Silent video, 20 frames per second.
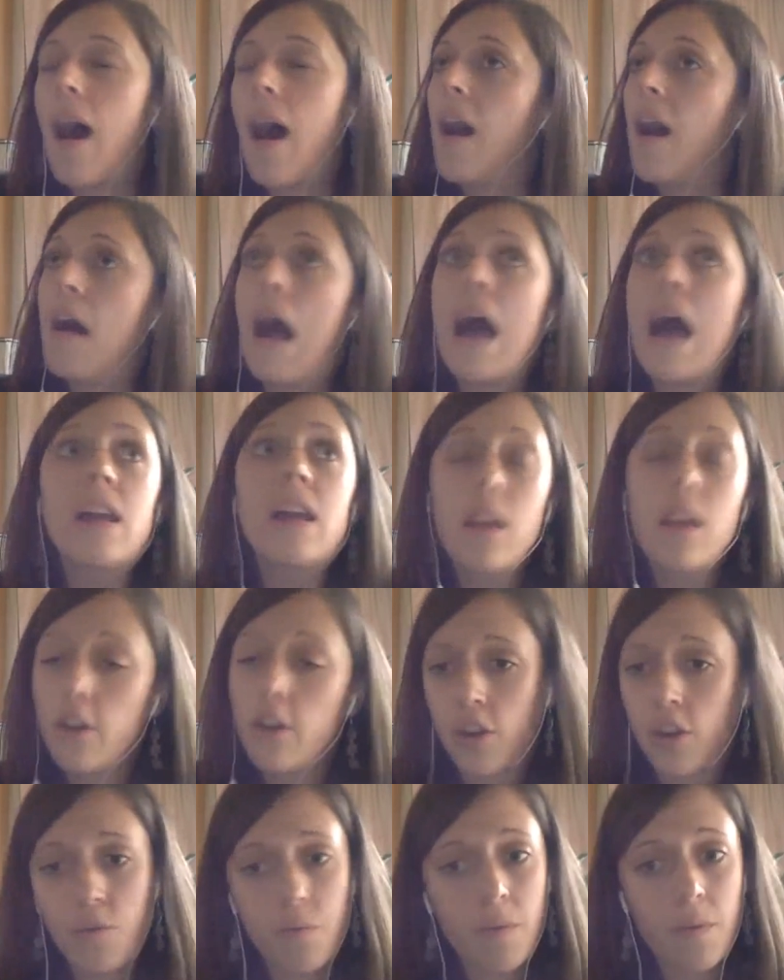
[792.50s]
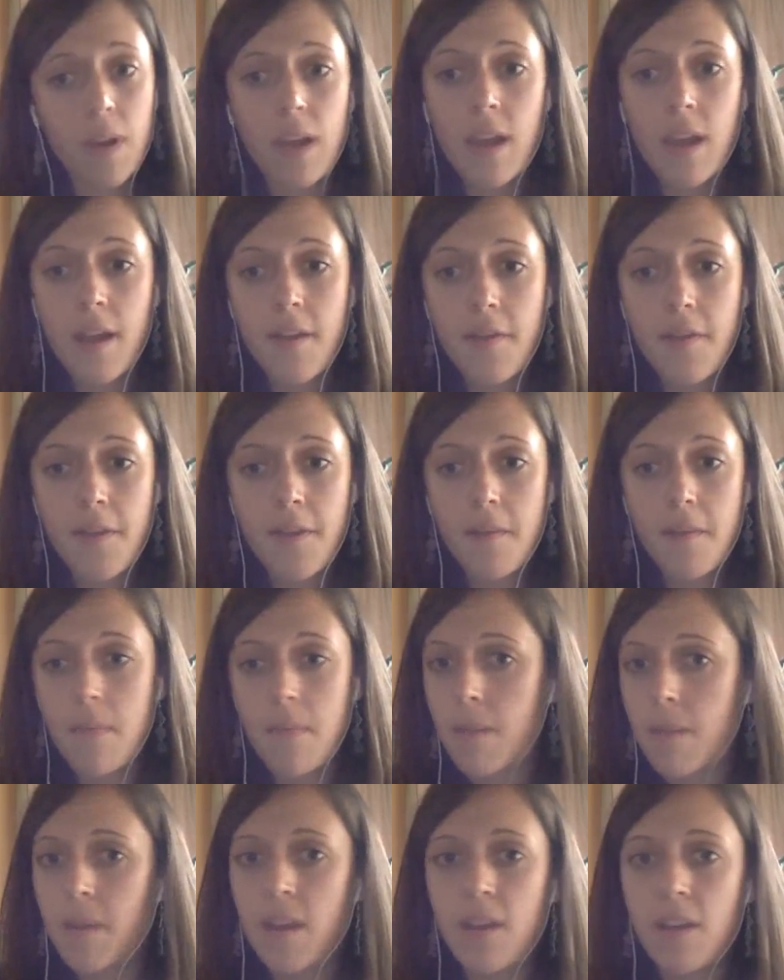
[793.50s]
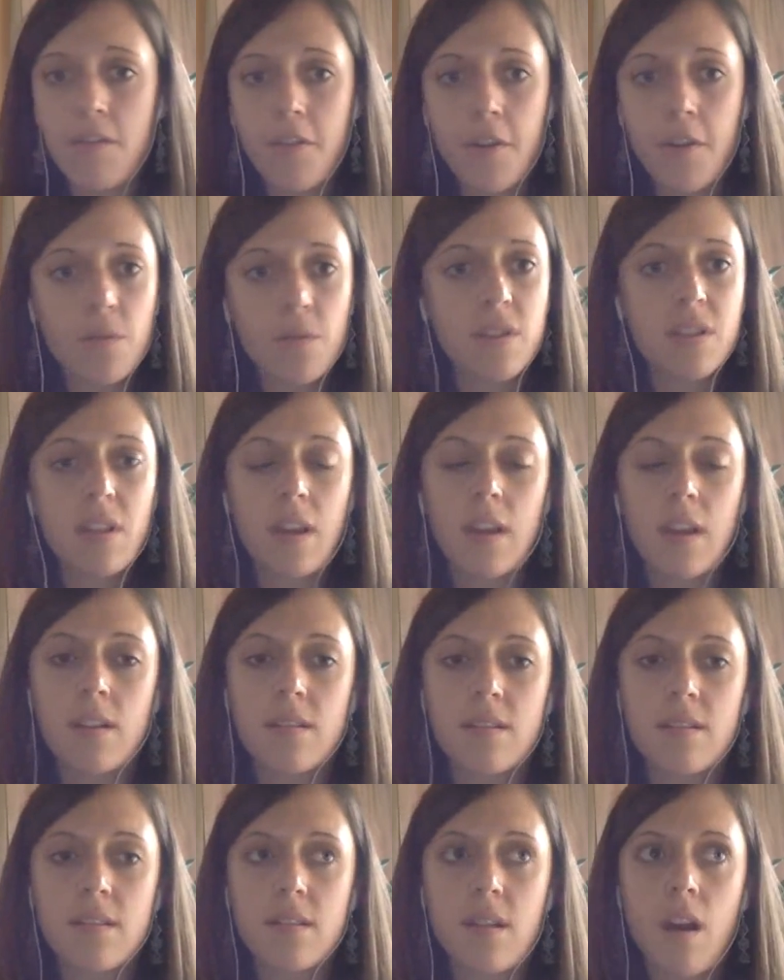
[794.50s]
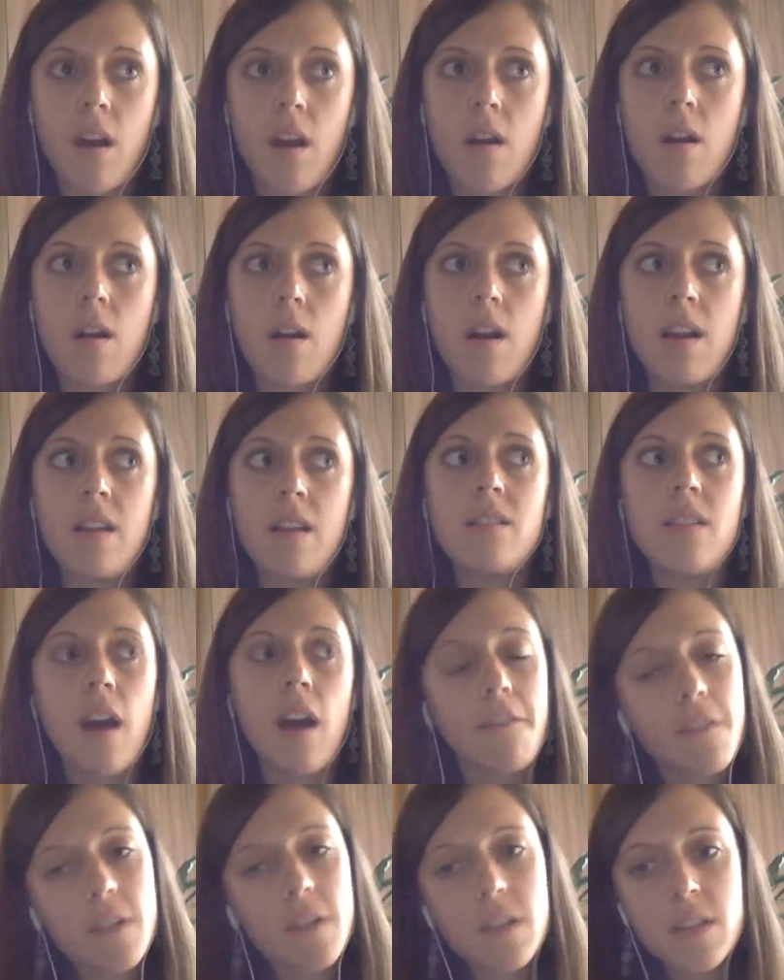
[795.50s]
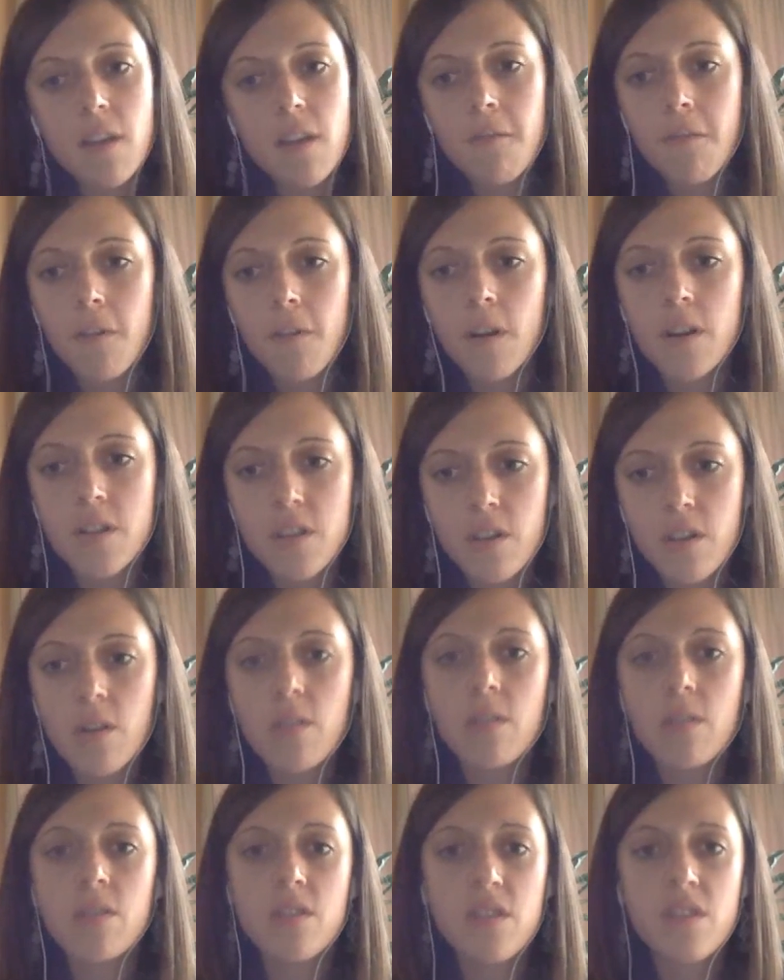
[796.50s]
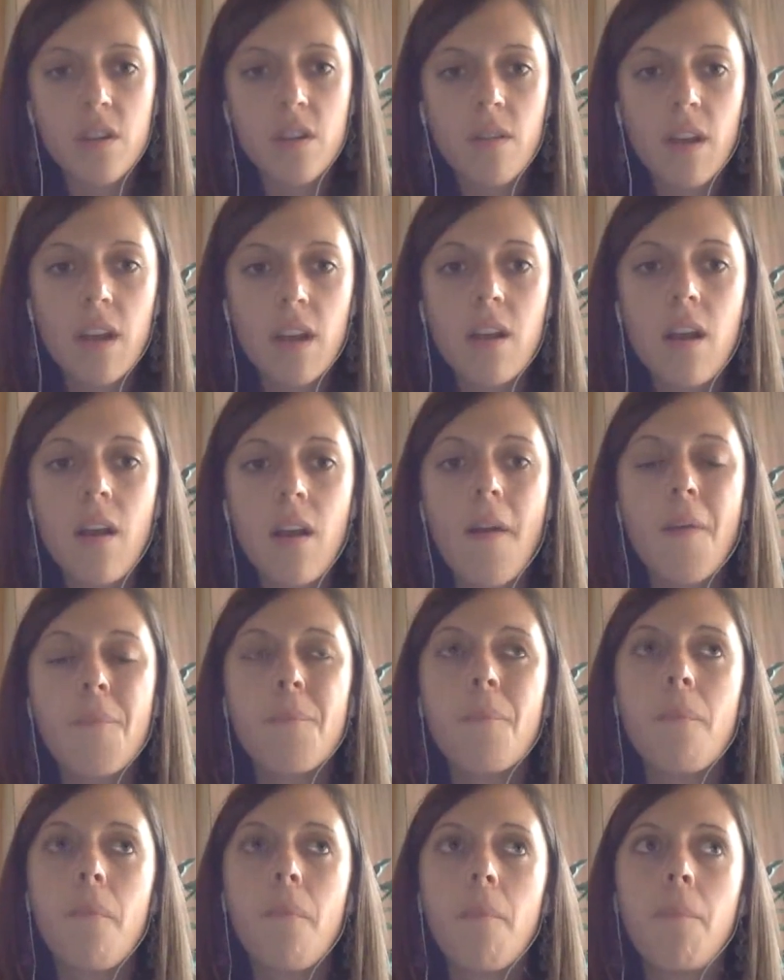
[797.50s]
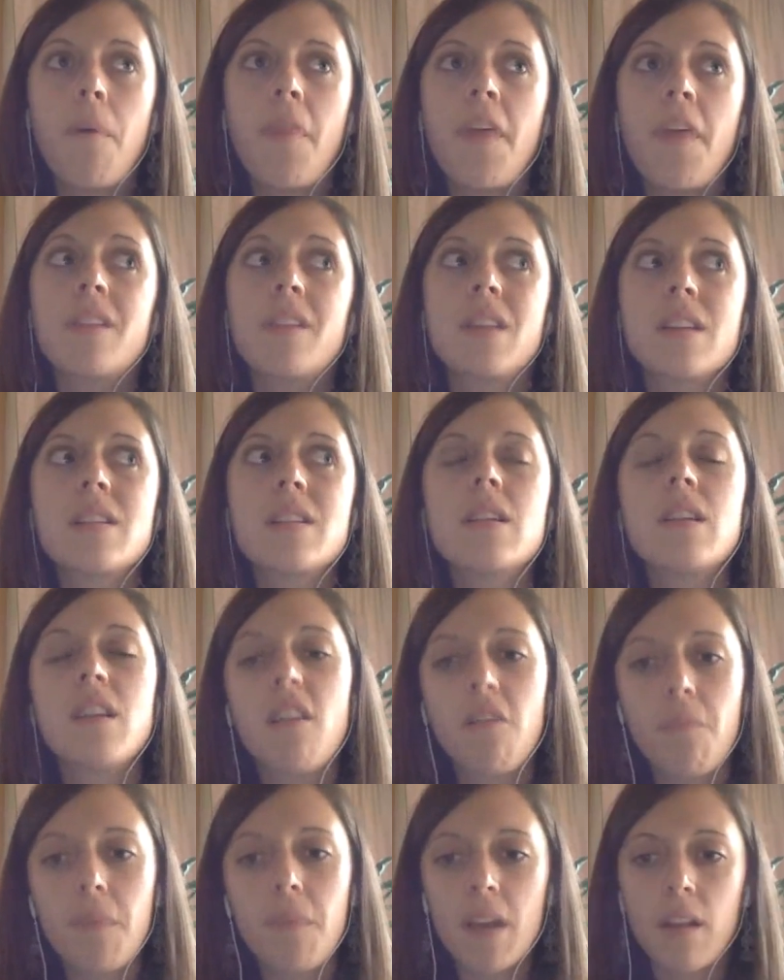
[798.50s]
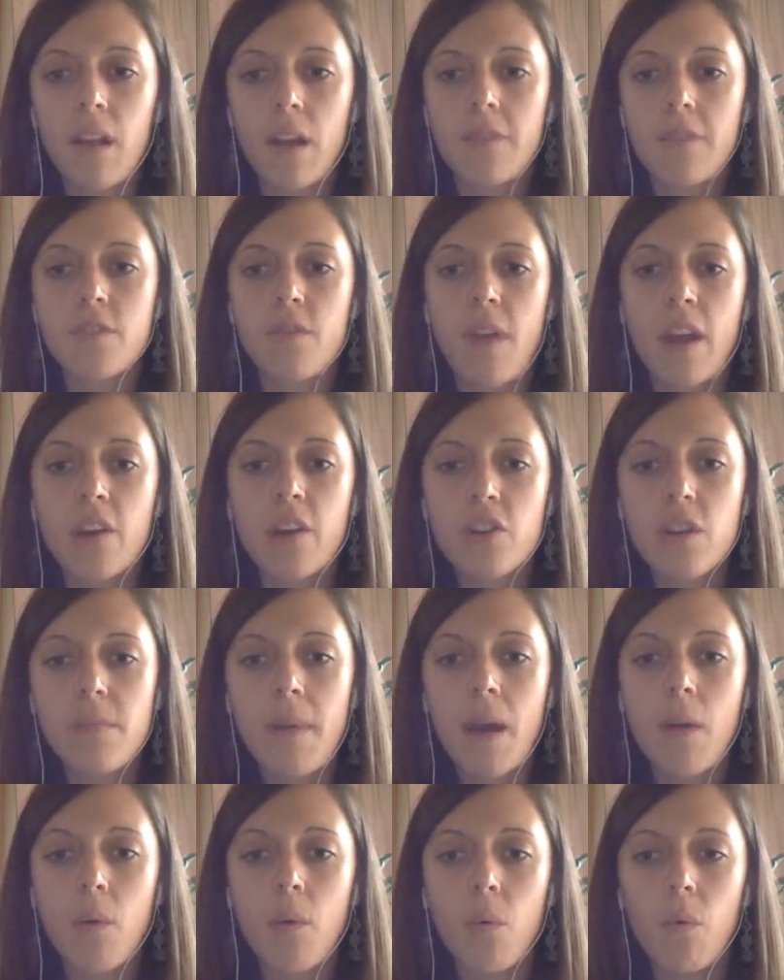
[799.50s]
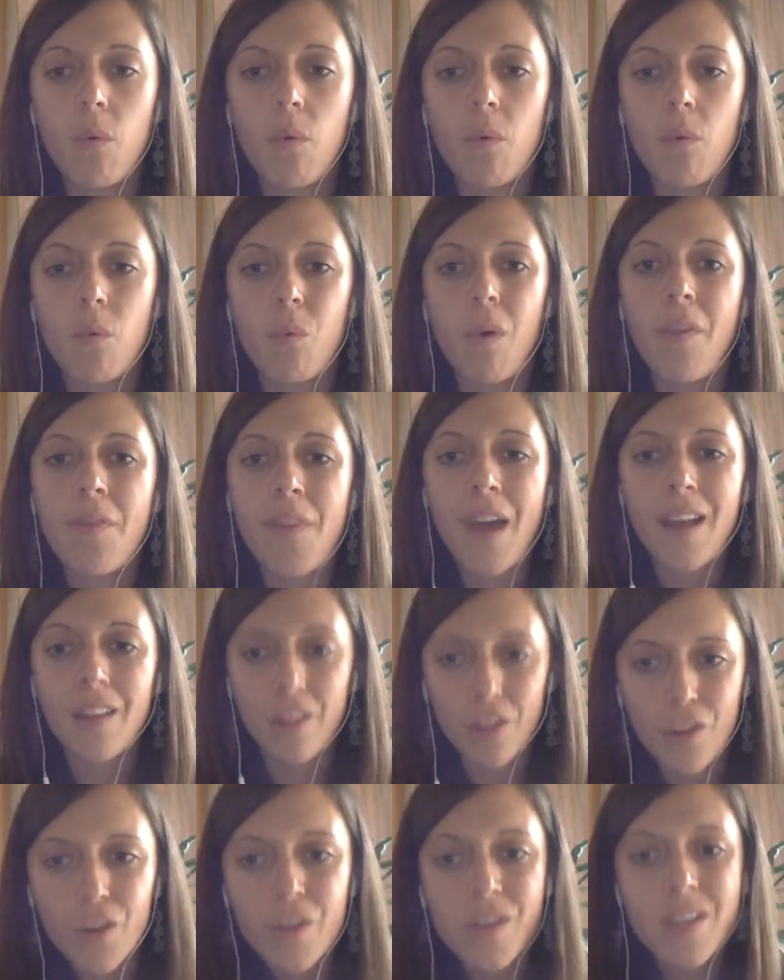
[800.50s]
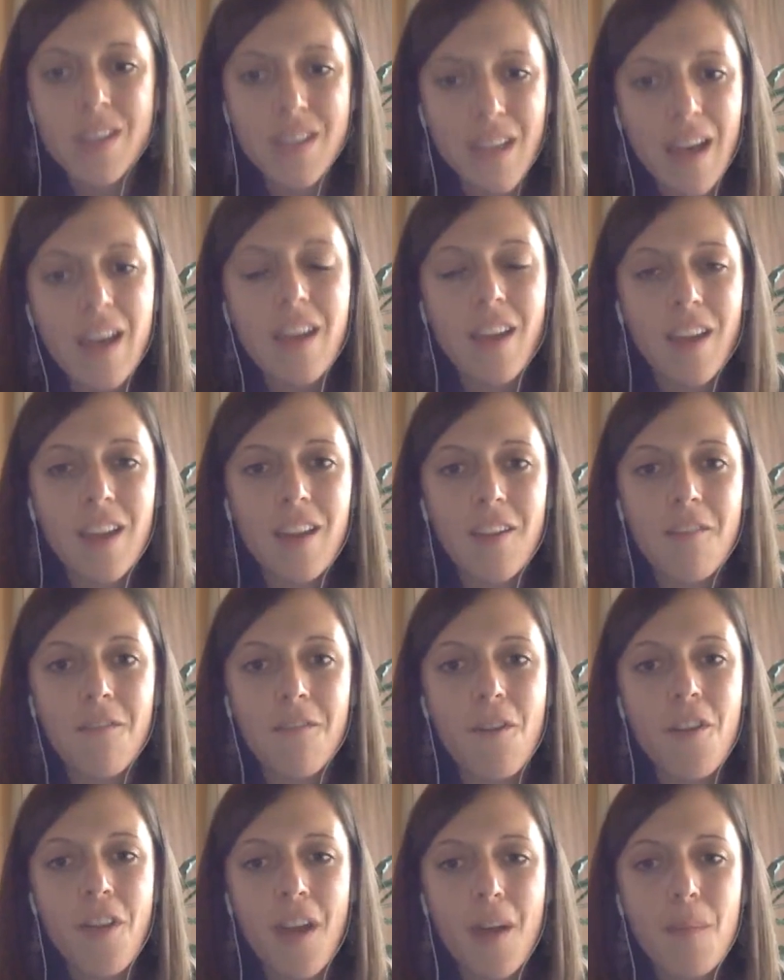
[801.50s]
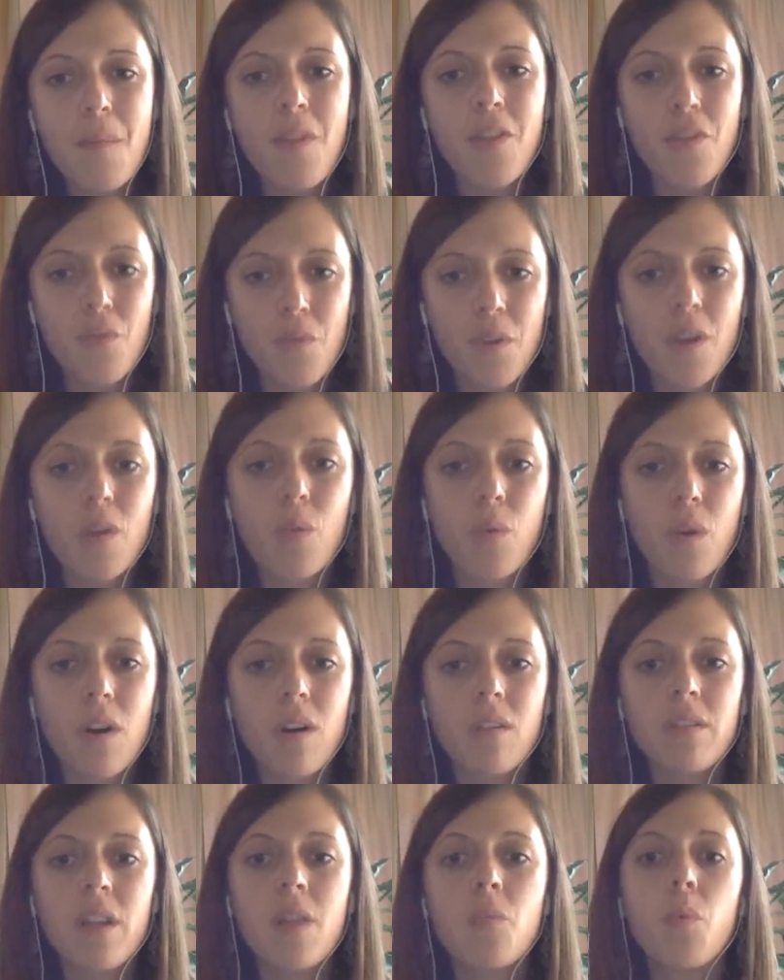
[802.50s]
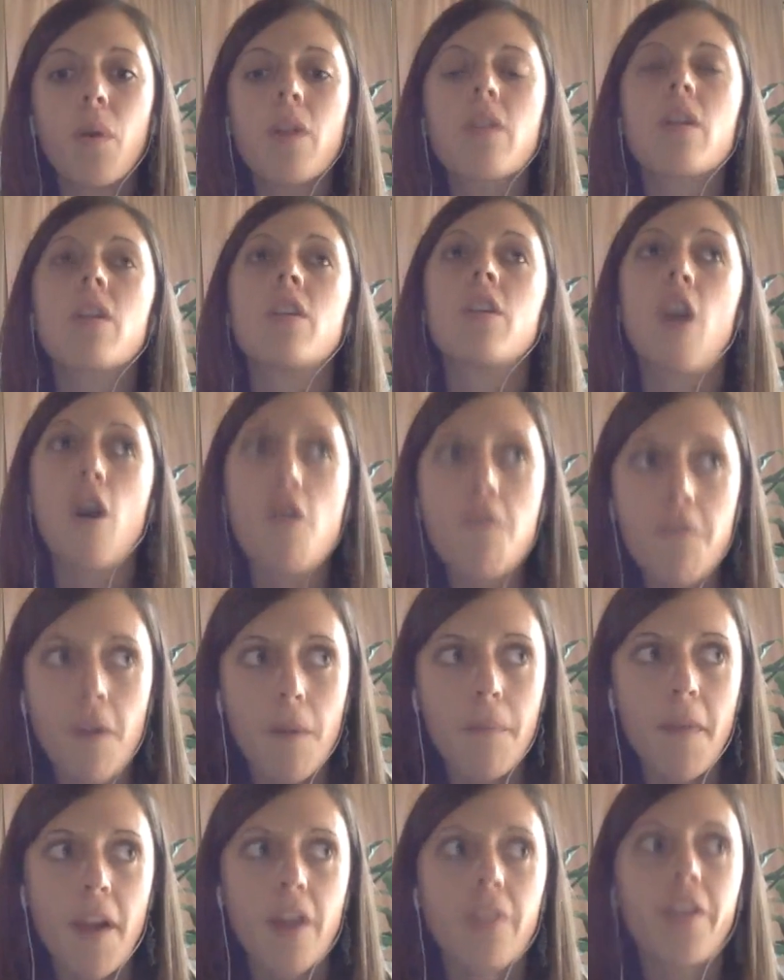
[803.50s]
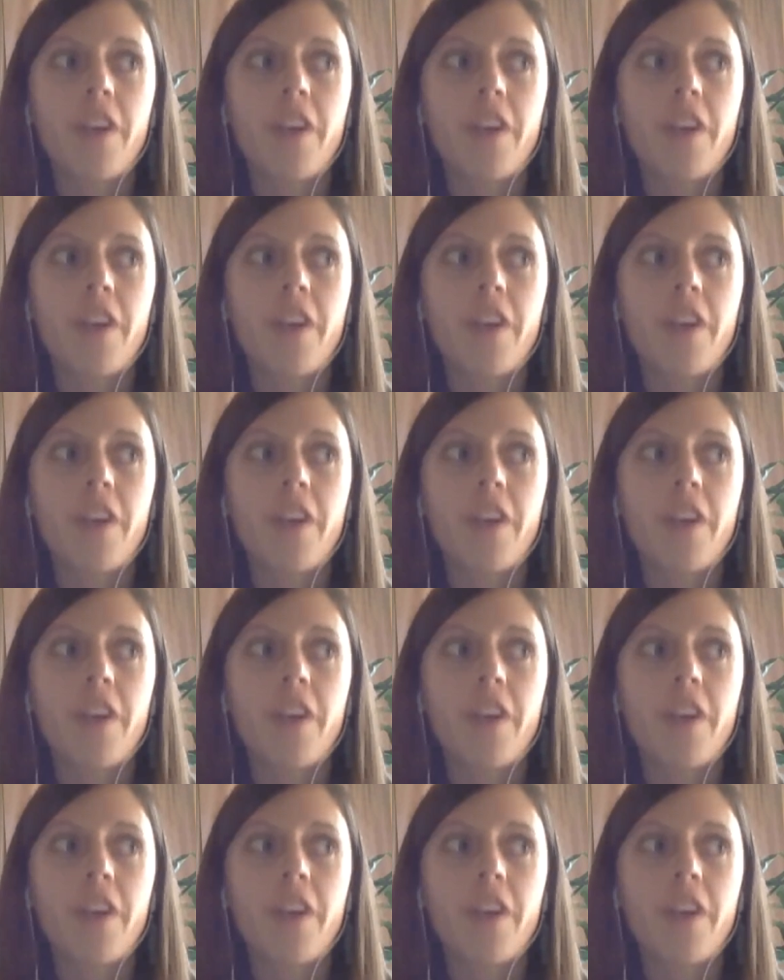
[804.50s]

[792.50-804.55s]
I can agree that maybe those things are in deficit for a certain student, but that doesn't give me a lot of direction about what that looks like for them in the real world and where to go from there.